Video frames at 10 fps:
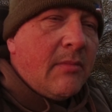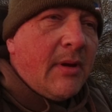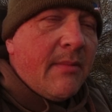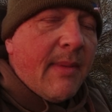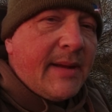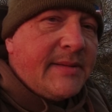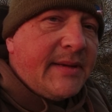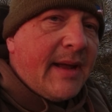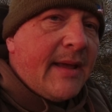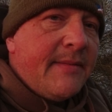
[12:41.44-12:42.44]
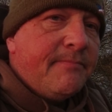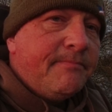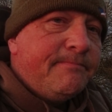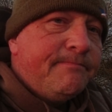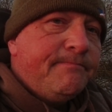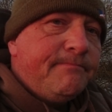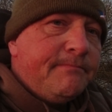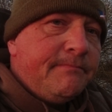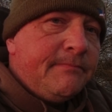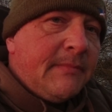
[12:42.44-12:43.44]
I'm going to make today.
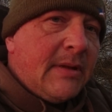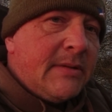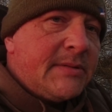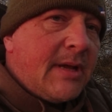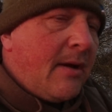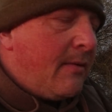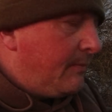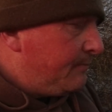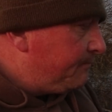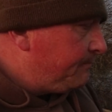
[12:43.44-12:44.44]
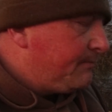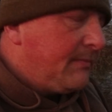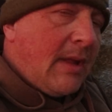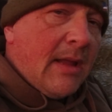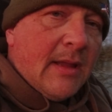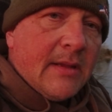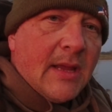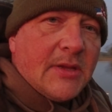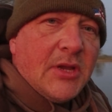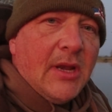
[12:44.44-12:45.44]
So,
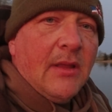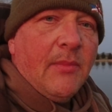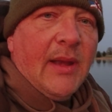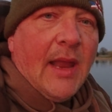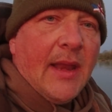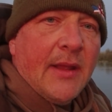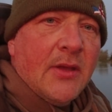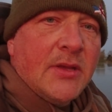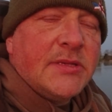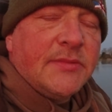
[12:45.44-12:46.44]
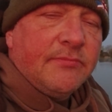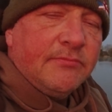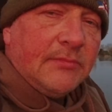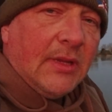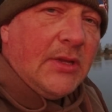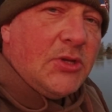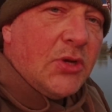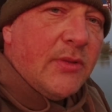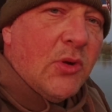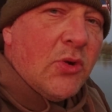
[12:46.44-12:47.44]
catch you a little bit later, guys.
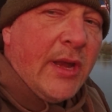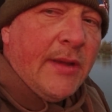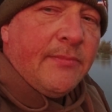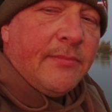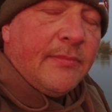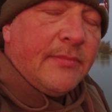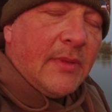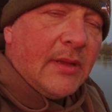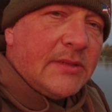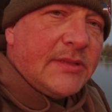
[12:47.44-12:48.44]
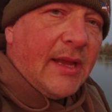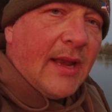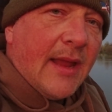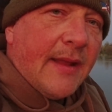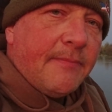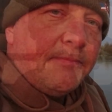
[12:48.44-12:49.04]
Enjoy the morning. I'll see you later.